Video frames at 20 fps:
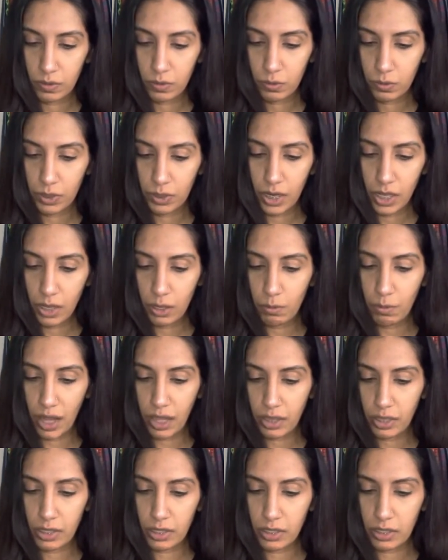what are you
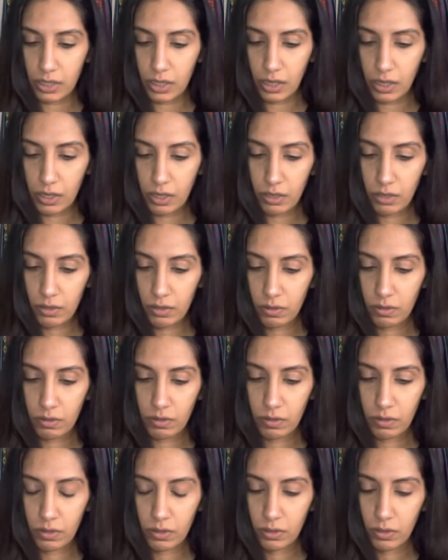balancing
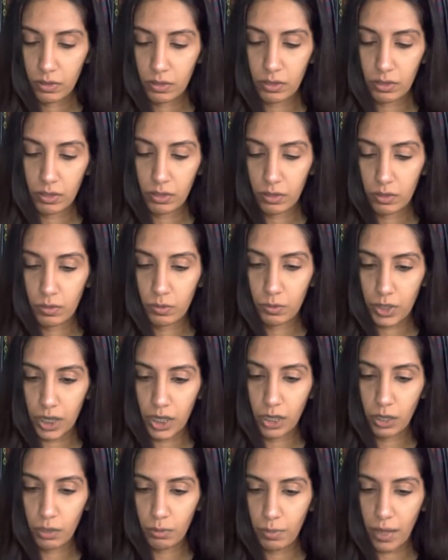what
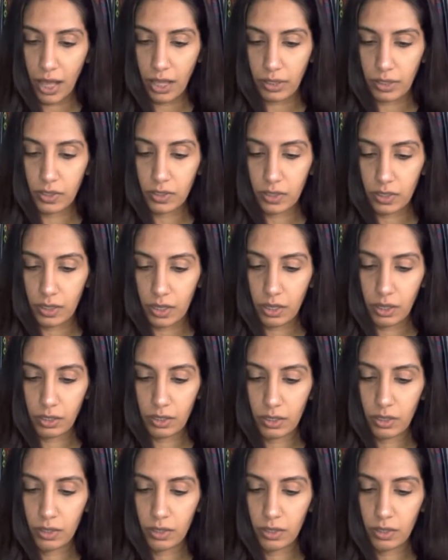are you balancing